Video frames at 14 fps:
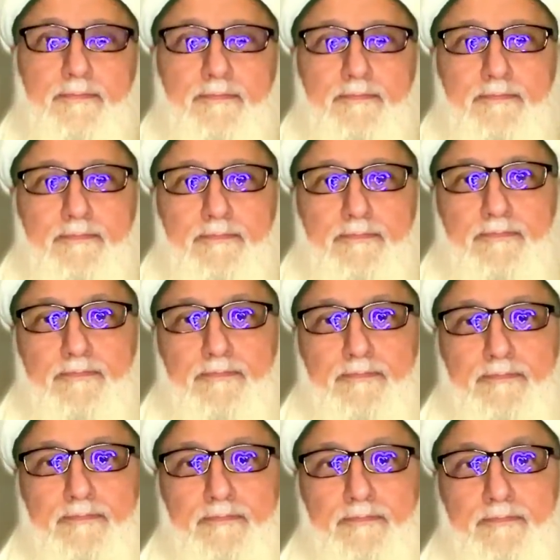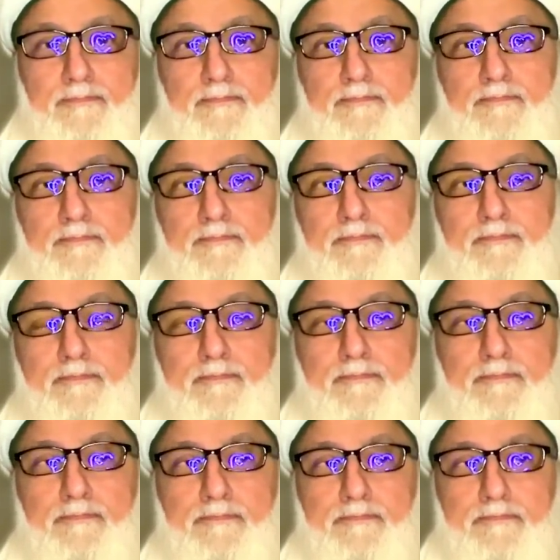
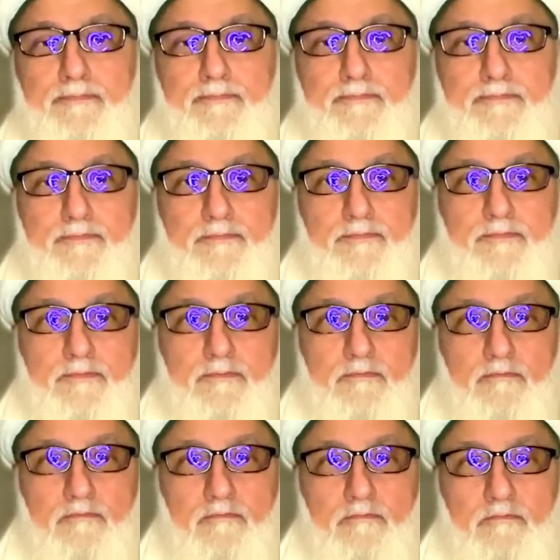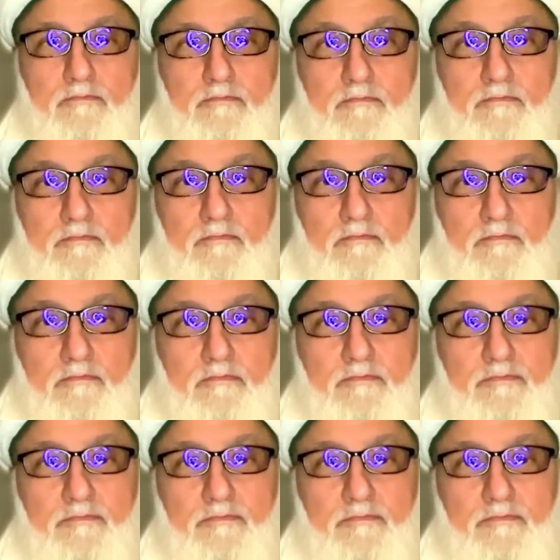Nothing is said.